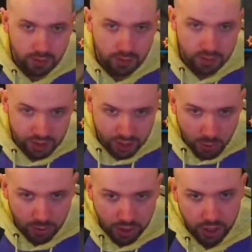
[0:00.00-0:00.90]
is so
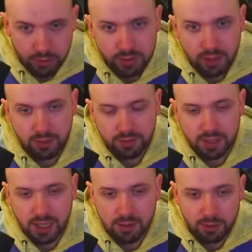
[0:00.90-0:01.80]
acute. Like,
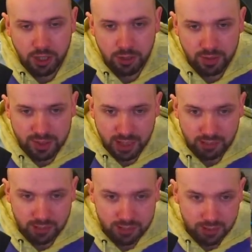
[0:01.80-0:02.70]
think how acute this
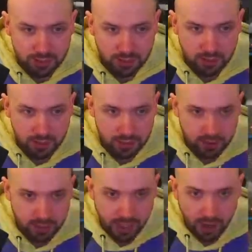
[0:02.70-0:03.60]
angle is
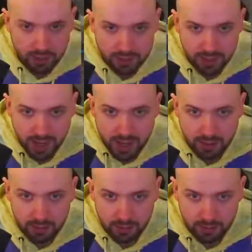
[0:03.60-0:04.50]
to get onto net.
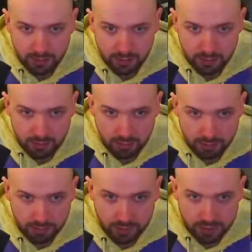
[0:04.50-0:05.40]
Like,
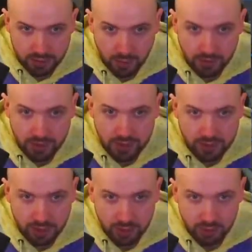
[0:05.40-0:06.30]
this is what they need to
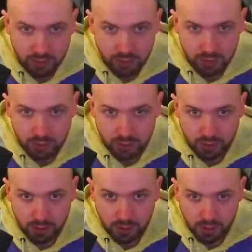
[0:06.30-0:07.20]
score.
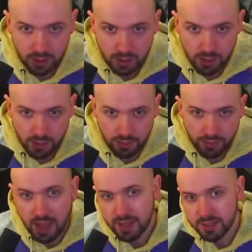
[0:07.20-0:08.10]

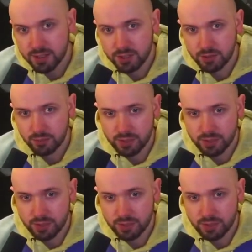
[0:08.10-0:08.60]
That isn't something